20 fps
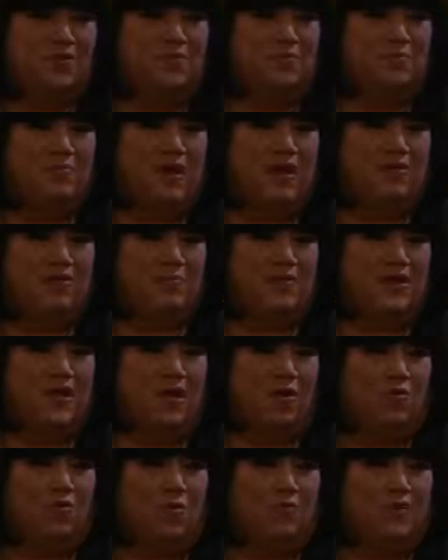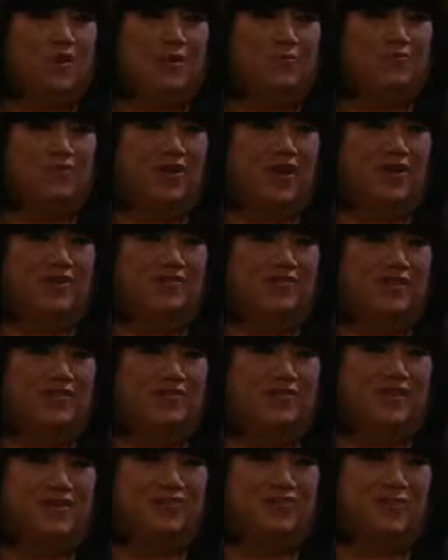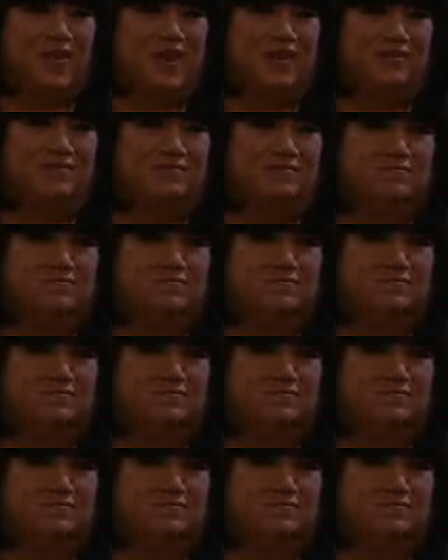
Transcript: don't bother me now, woman. I'm trying to set things right.